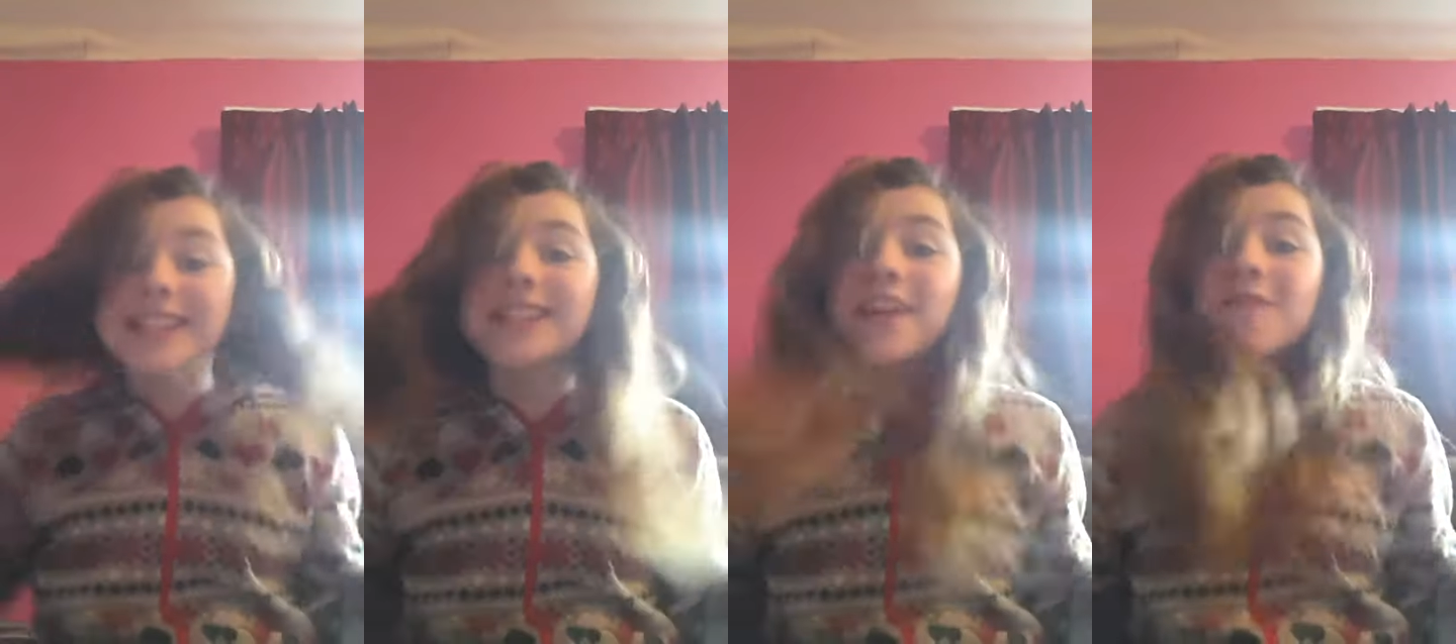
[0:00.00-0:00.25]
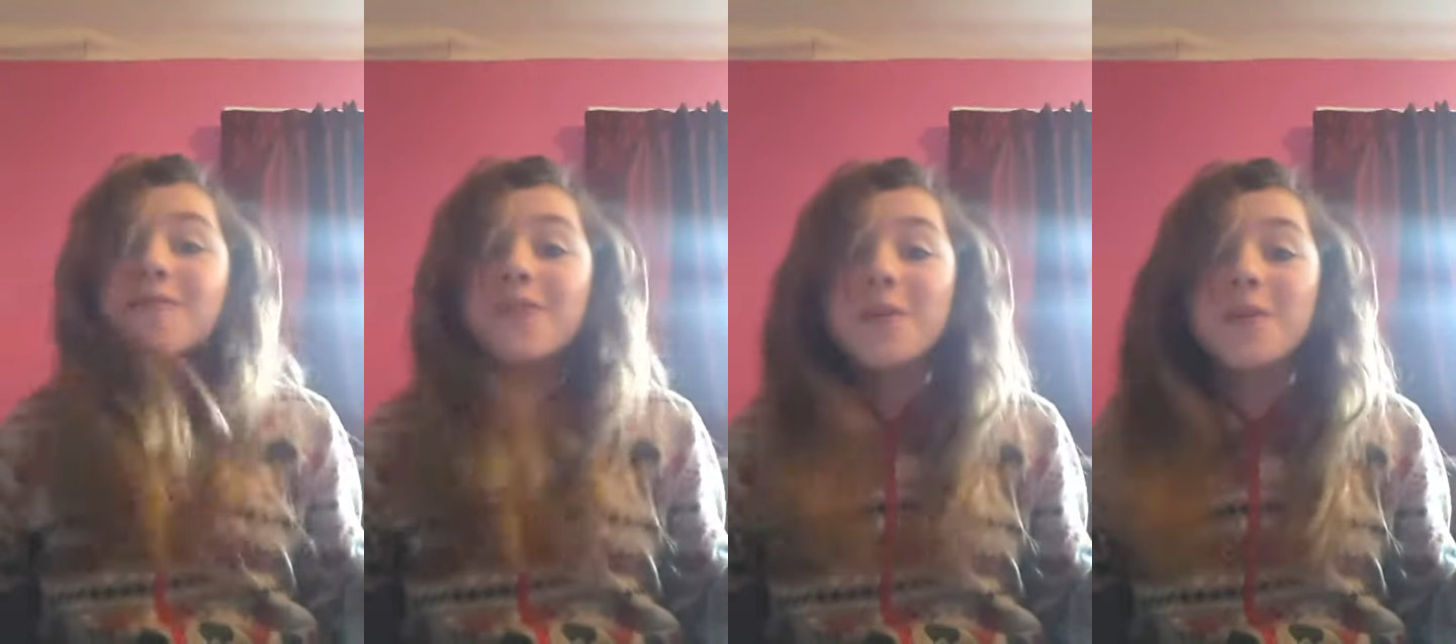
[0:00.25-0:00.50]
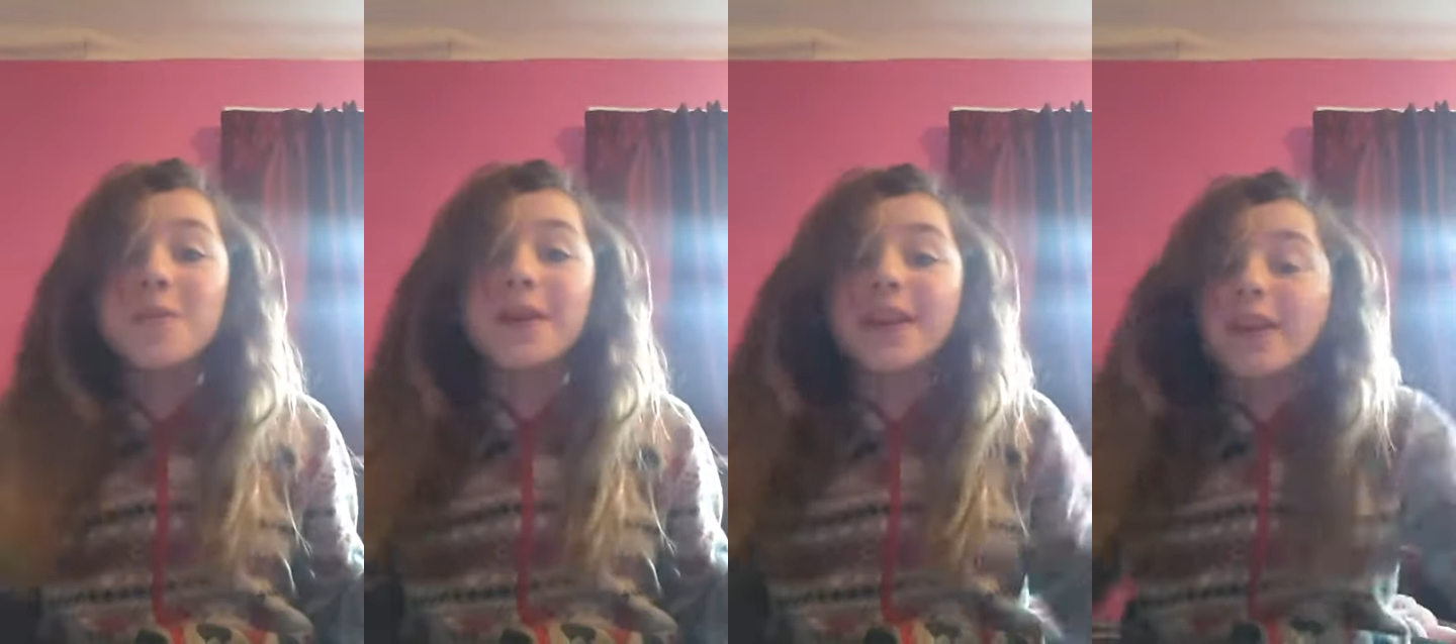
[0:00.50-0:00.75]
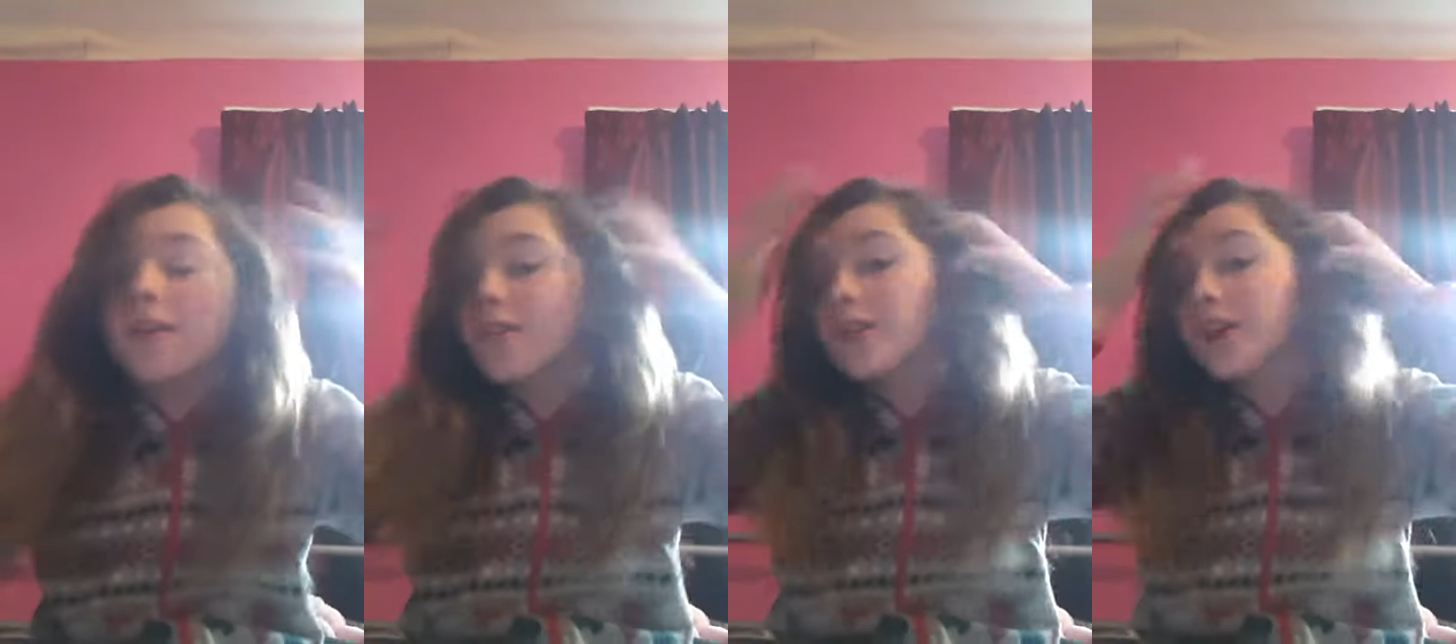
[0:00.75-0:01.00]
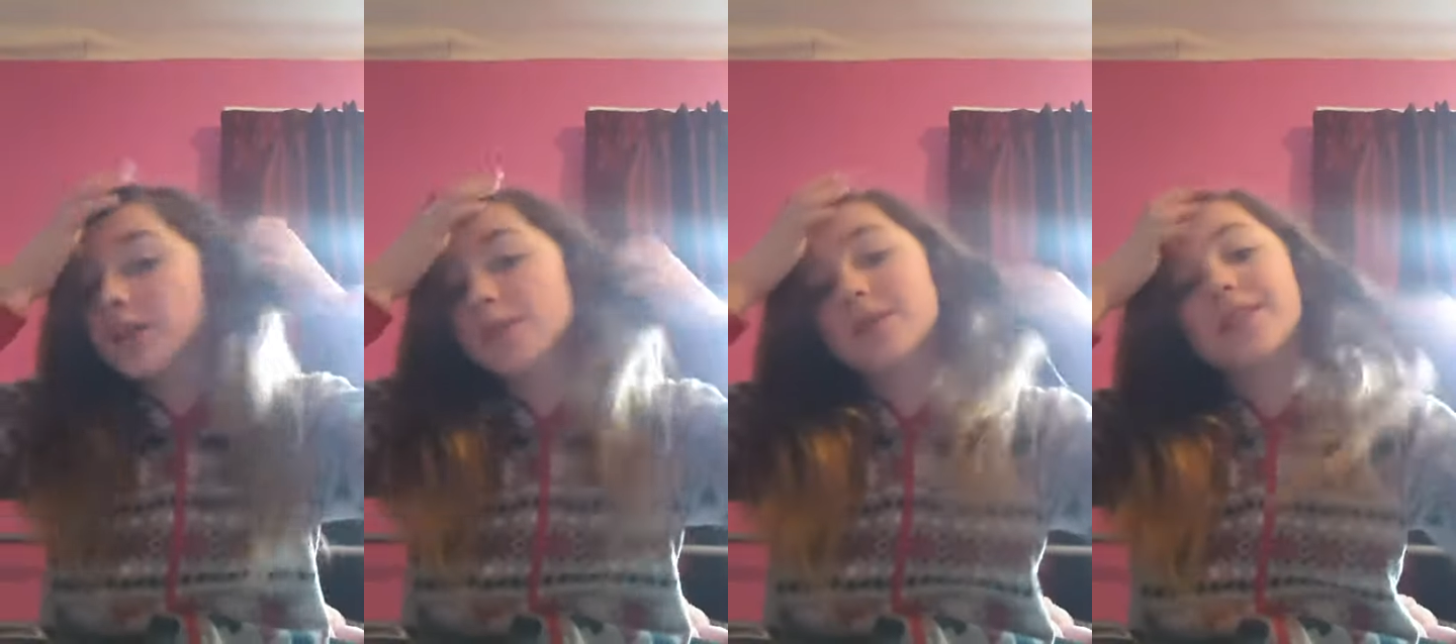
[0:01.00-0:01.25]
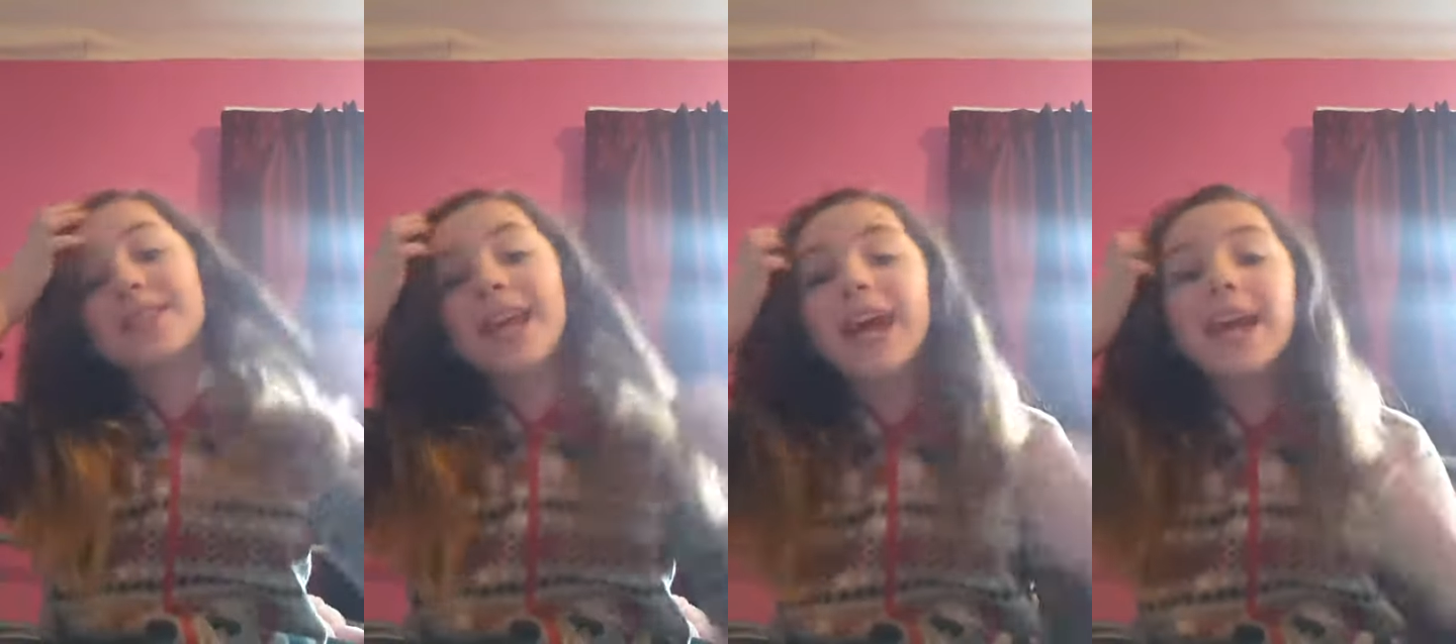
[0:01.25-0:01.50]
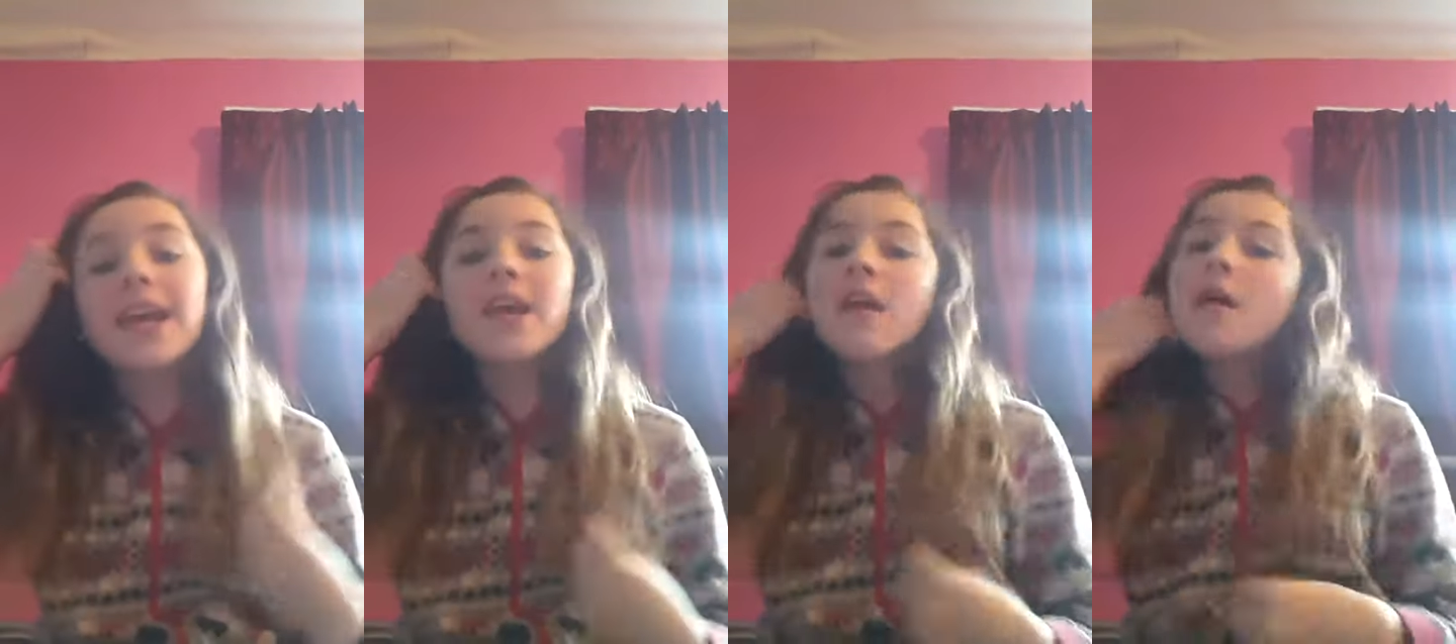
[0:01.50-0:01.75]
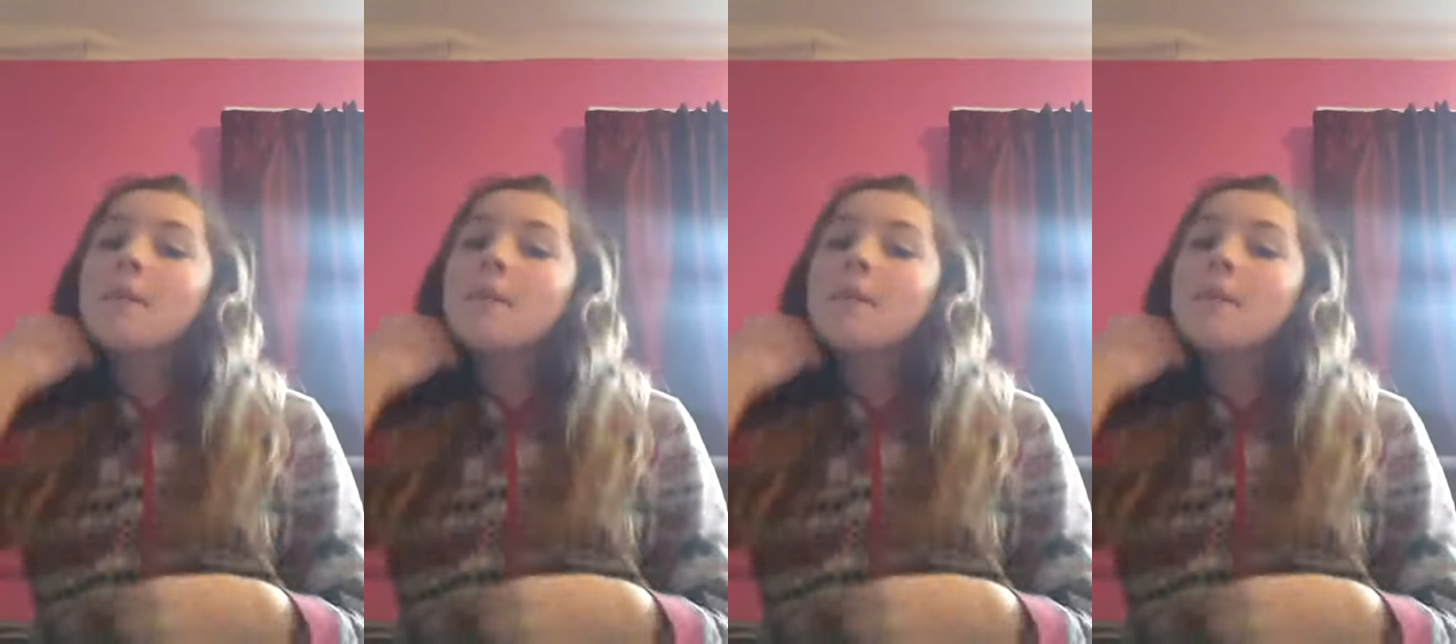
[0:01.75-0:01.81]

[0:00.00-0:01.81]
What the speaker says: so I'm filming it on Christmas Day,